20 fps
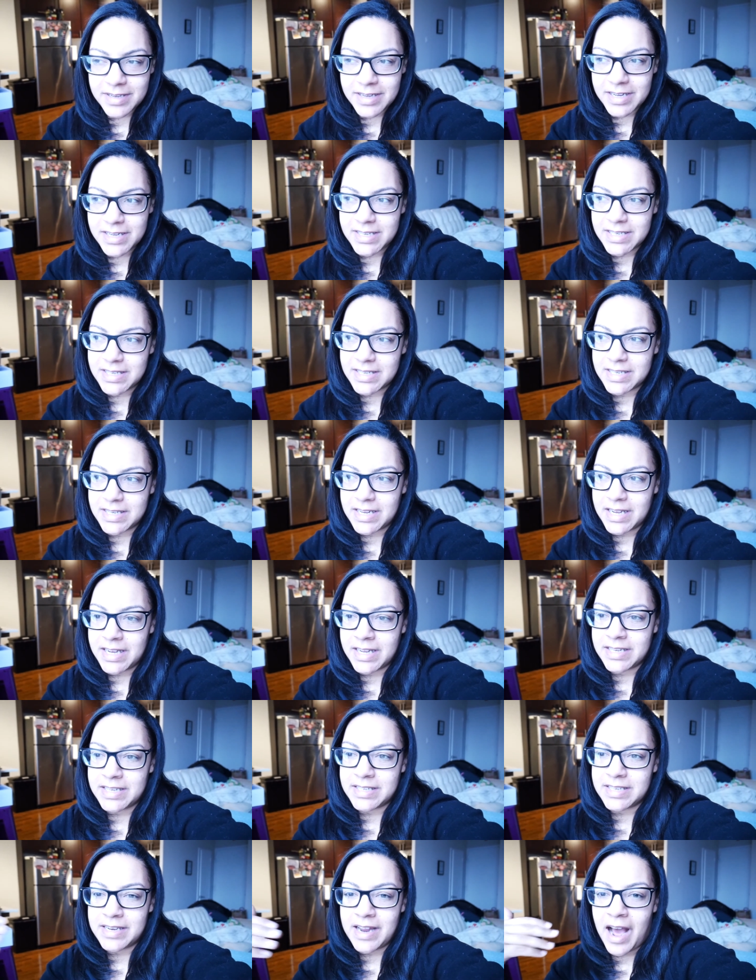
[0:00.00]
because
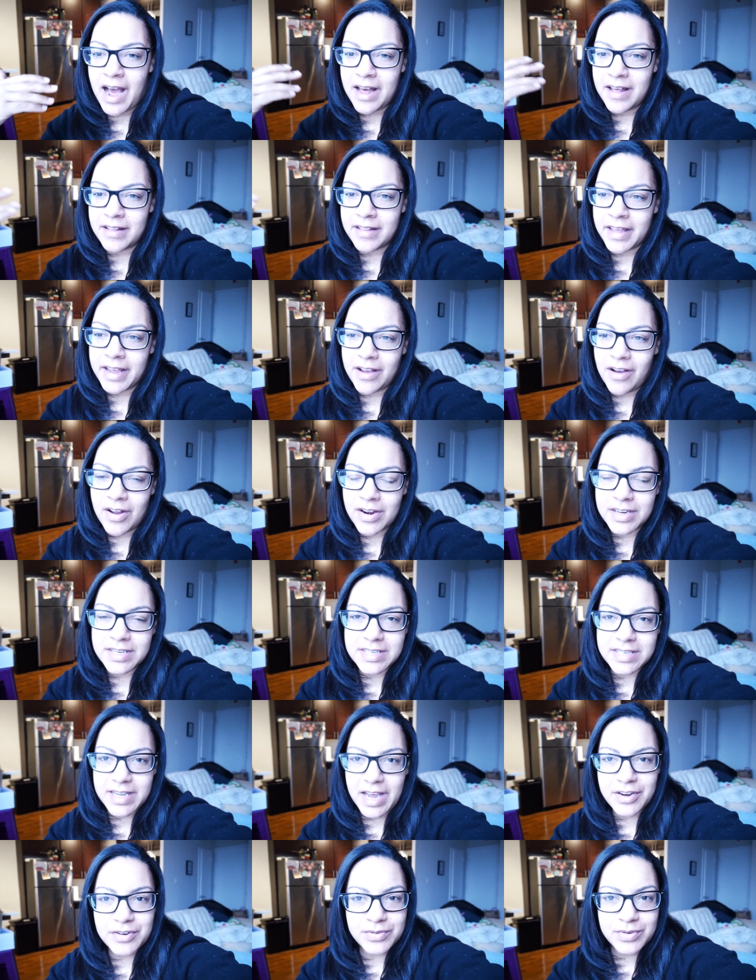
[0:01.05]
it's not like on a
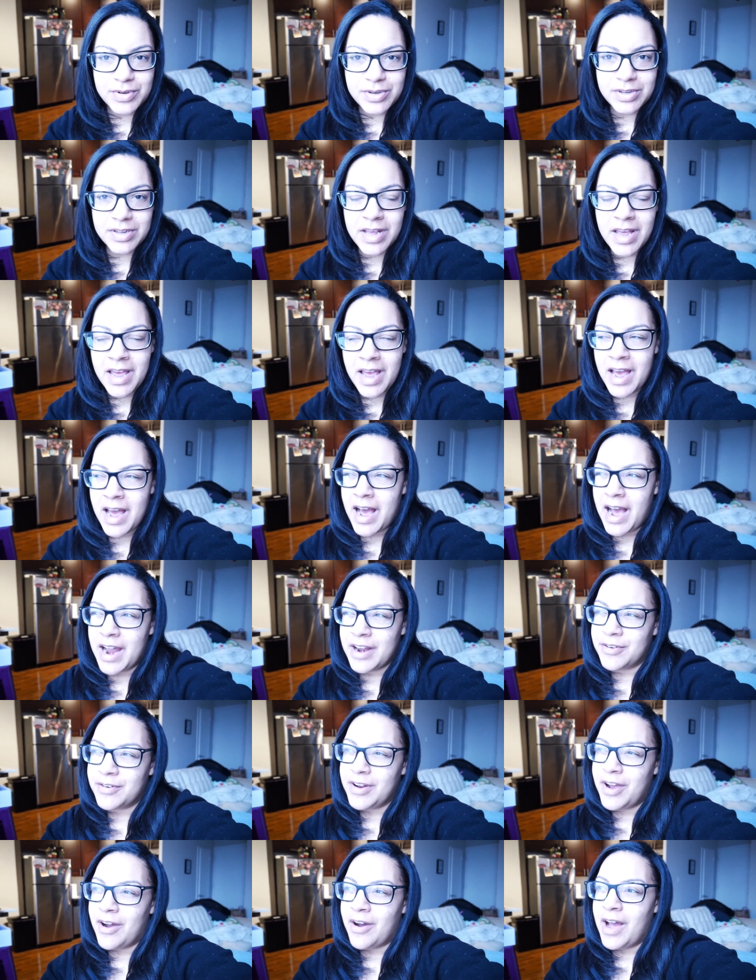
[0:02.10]
schedule. I
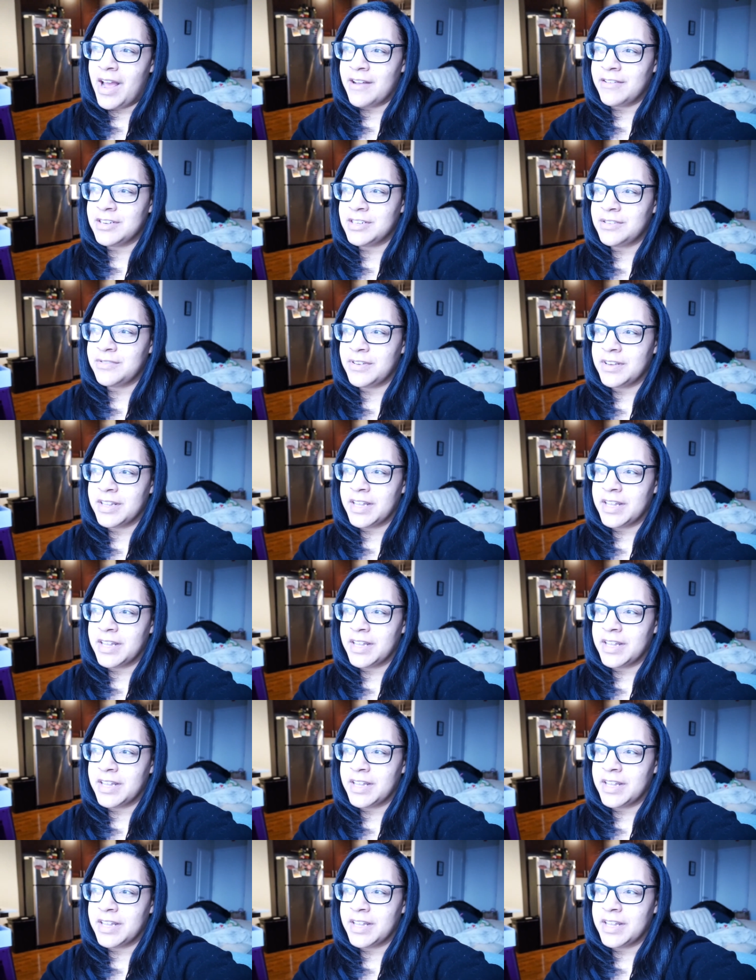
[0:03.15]
don't know, I just feel